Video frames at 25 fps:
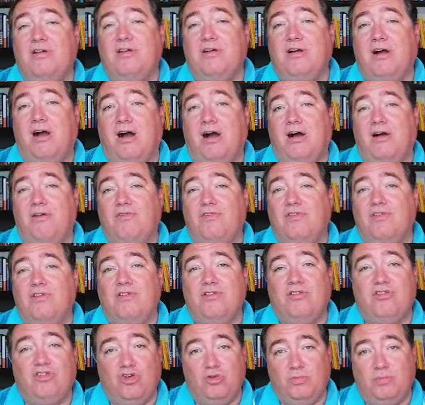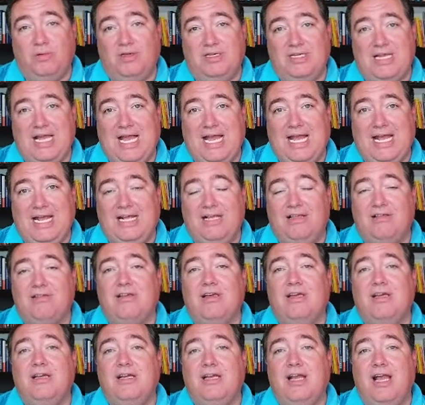of super tags
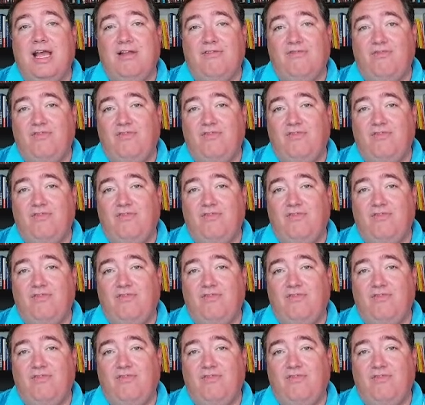and